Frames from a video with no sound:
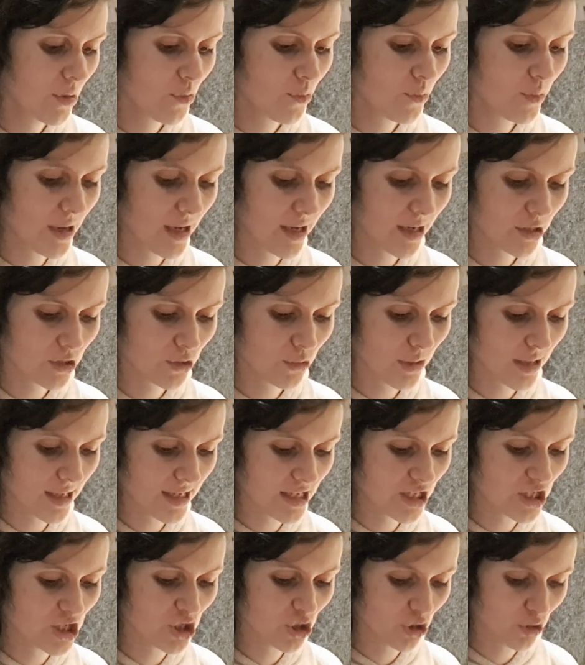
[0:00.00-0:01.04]
back to where he
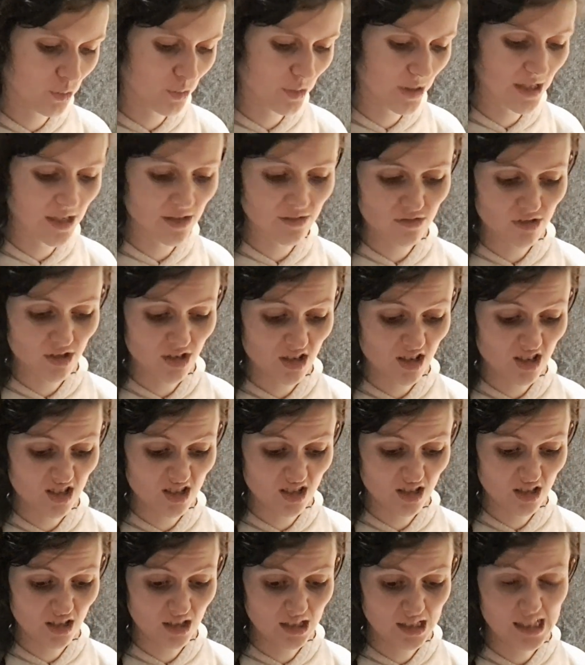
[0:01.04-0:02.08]
should be in regards to
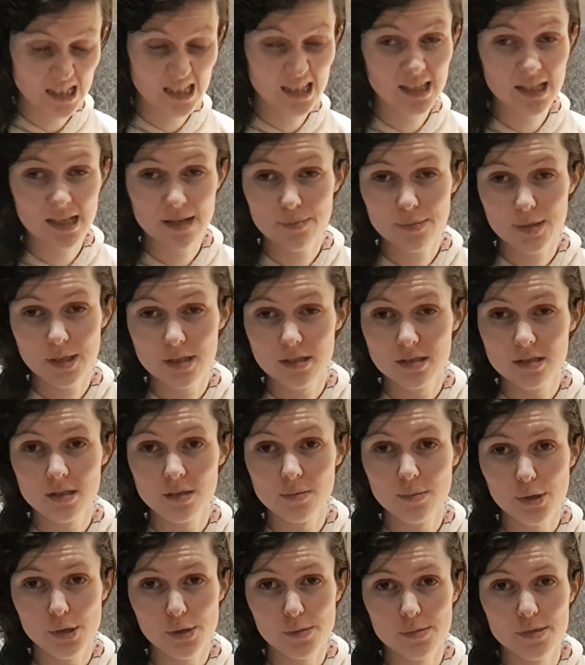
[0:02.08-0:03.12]
things like that, because at the
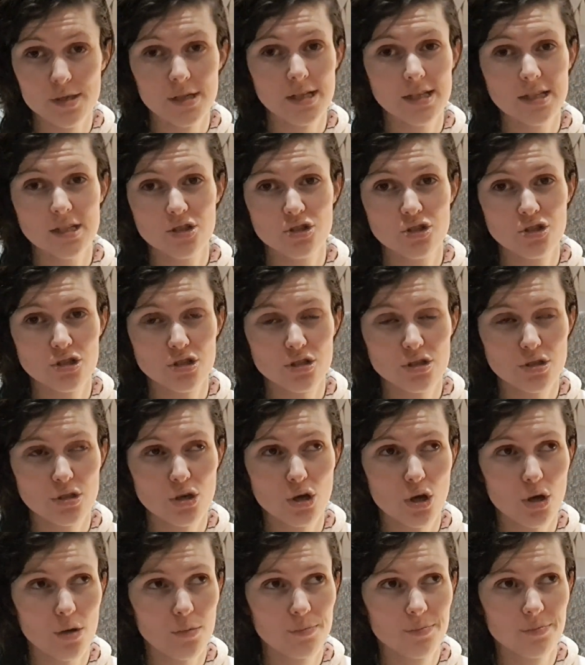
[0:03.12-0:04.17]
moment he's just
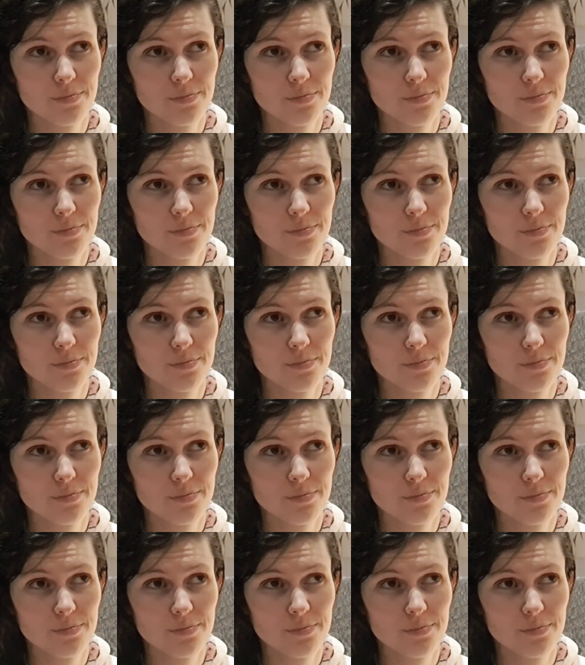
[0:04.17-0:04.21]
not